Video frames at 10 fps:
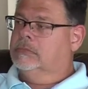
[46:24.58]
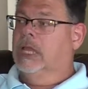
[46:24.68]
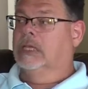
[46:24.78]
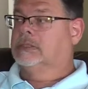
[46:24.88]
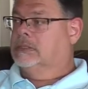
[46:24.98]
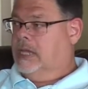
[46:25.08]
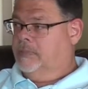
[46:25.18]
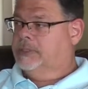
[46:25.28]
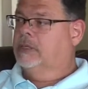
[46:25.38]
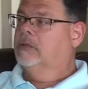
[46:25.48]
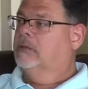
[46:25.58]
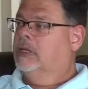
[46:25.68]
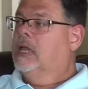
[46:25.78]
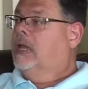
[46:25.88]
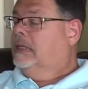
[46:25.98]
Yes, absolutely.
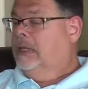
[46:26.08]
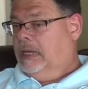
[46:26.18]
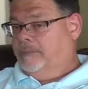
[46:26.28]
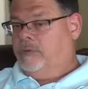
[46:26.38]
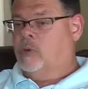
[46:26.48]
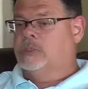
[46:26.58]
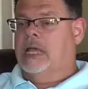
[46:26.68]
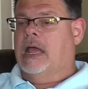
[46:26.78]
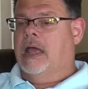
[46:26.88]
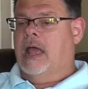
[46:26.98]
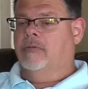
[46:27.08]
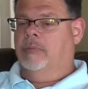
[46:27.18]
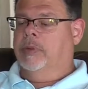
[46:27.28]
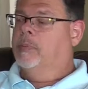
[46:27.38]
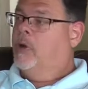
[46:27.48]
Yeah, of course, I
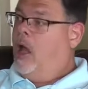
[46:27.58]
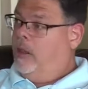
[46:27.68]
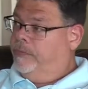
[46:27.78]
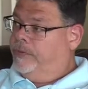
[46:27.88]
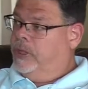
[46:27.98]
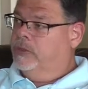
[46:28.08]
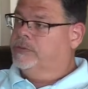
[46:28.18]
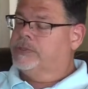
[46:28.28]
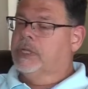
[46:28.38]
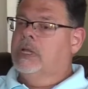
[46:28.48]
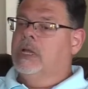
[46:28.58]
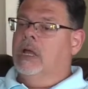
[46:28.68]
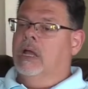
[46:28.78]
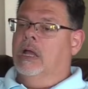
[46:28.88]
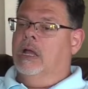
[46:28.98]
remember all of those.
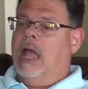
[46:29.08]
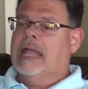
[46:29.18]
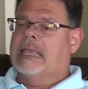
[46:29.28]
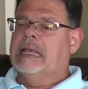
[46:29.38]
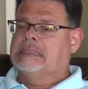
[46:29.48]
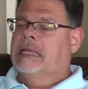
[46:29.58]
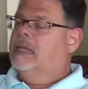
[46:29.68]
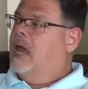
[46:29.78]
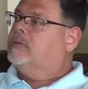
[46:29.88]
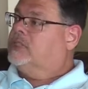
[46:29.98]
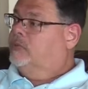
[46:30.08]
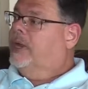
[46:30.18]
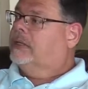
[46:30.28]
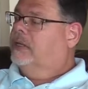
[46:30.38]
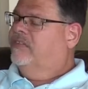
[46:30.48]
I can't say that I was
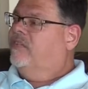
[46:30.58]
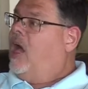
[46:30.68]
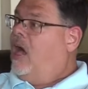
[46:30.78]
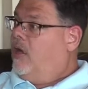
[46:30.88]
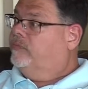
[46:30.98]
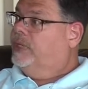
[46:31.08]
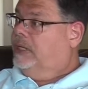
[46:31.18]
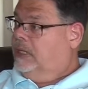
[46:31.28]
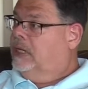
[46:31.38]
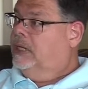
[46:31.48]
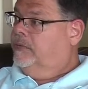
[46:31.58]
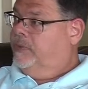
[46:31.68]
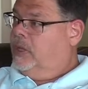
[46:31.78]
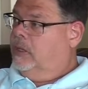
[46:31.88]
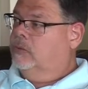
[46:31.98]
directly involved in any of
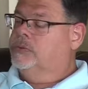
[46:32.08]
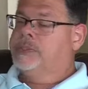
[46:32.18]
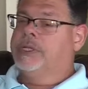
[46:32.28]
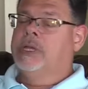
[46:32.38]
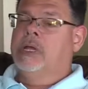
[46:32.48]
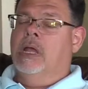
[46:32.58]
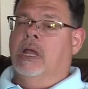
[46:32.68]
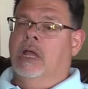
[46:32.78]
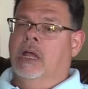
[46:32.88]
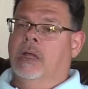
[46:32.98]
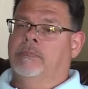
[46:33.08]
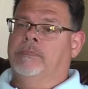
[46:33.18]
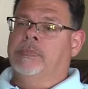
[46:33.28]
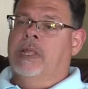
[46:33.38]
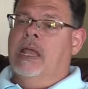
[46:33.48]
those.
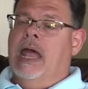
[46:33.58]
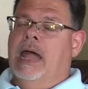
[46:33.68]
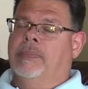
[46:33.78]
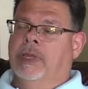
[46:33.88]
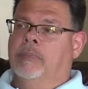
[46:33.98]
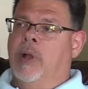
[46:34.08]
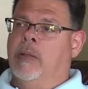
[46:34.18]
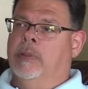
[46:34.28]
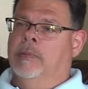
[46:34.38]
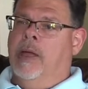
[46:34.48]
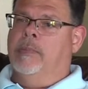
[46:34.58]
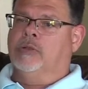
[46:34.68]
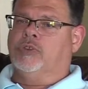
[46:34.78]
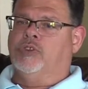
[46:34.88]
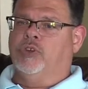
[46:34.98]
I think probably my
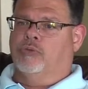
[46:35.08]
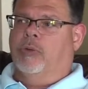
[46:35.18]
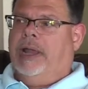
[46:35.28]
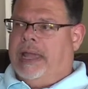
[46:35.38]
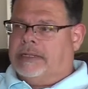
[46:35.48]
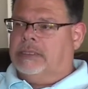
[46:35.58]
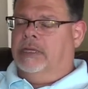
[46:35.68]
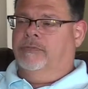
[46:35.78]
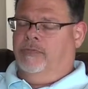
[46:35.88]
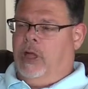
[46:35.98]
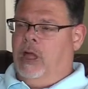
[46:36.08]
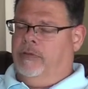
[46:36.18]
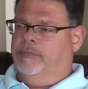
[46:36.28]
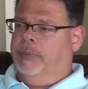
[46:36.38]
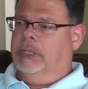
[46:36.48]
most direct
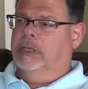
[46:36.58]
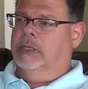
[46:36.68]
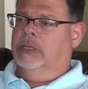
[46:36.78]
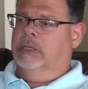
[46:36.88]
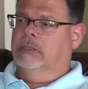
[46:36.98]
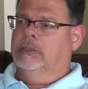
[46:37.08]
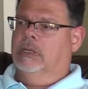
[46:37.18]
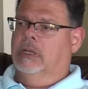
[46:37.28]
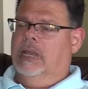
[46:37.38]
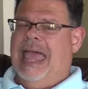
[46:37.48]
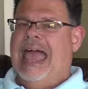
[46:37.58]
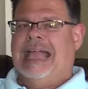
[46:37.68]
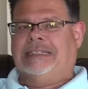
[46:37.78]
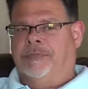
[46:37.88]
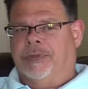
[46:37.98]
involvement in an
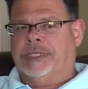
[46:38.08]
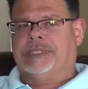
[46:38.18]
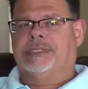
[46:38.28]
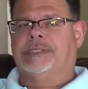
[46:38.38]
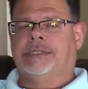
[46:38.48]
activist